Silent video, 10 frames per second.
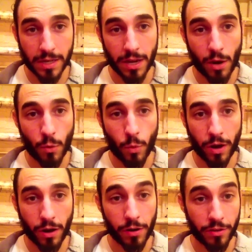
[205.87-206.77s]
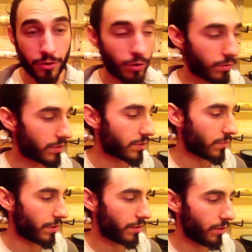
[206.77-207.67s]
Now where are the notes?
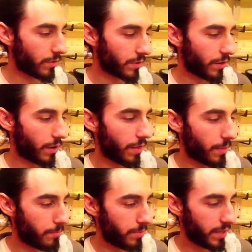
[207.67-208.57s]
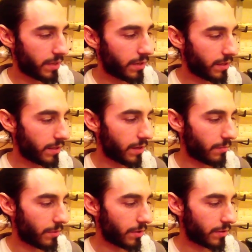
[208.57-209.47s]
Well, the notes are on the big
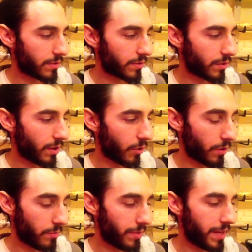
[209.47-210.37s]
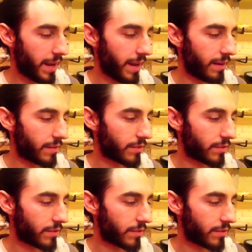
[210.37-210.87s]
numbers, or the big ands.